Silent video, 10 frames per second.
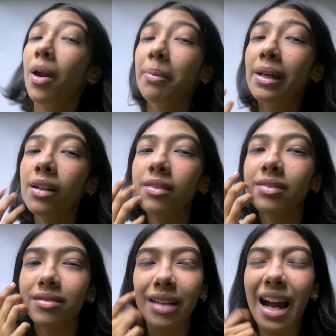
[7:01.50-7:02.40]
me.
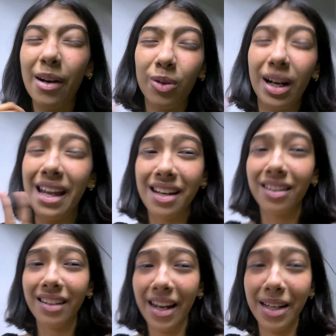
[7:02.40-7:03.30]
I don't like
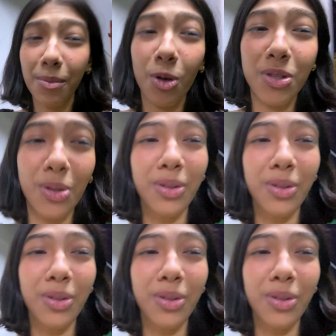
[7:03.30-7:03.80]
it anymore. So